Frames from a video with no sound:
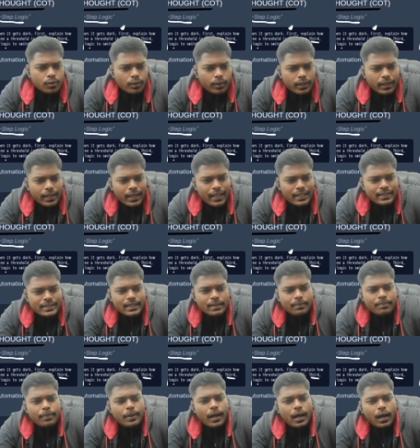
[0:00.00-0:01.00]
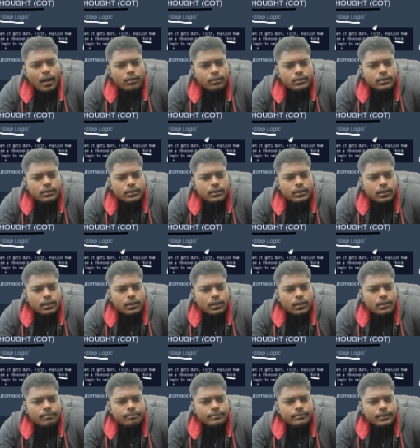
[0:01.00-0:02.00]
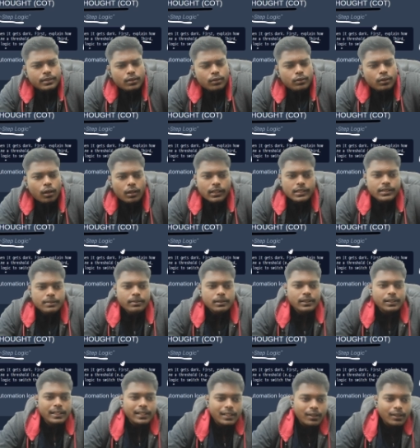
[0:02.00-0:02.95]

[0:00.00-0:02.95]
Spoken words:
So it's about knowledgeable